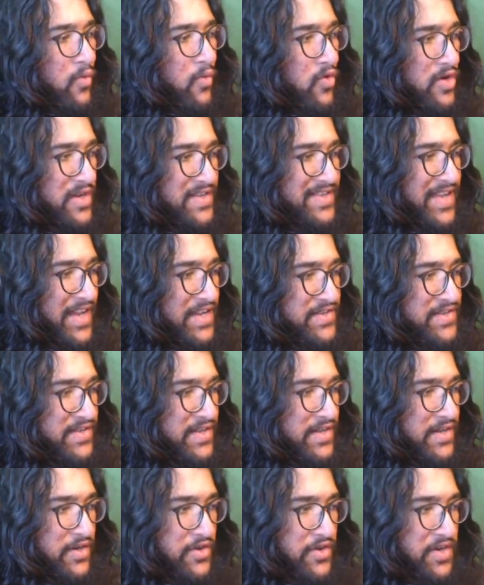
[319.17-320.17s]
Warden's Cage
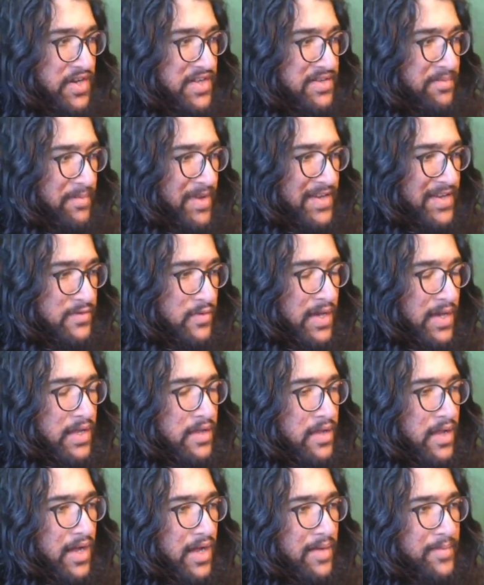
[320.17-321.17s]
is a good ultimate as
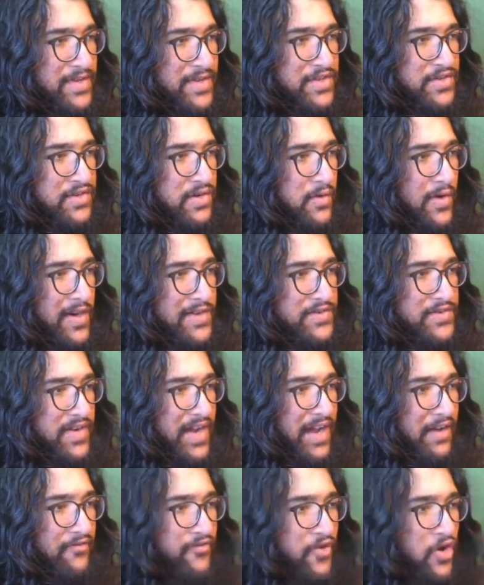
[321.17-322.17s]
well. It just requires you
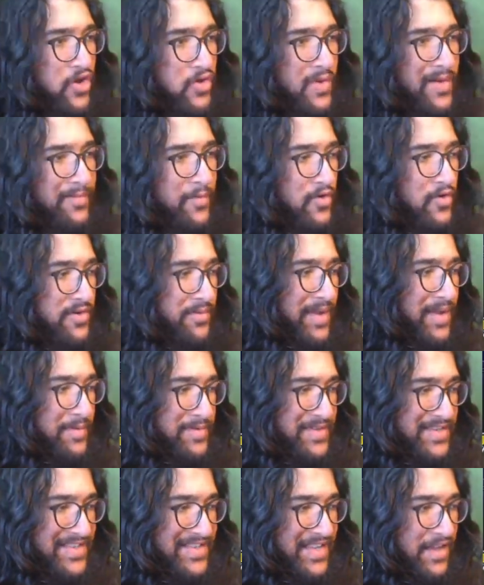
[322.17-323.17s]
to have follow-up or to be
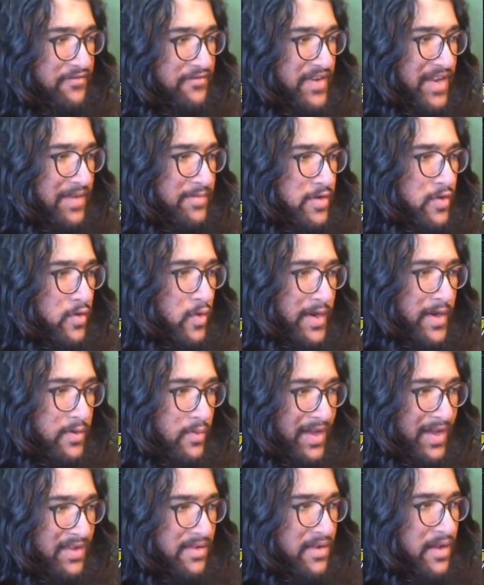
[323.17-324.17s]
able to self-enable
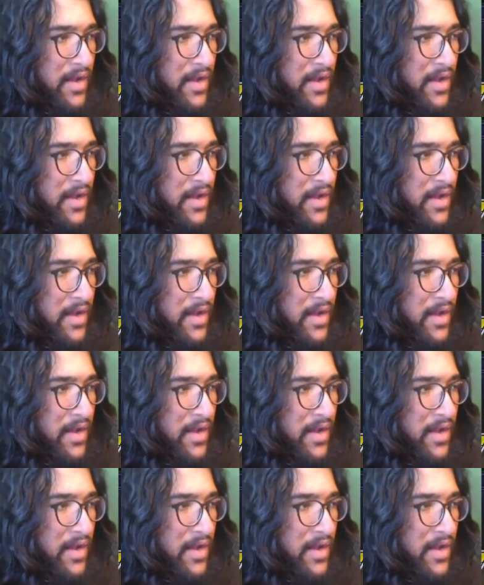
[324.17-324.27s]
quite well.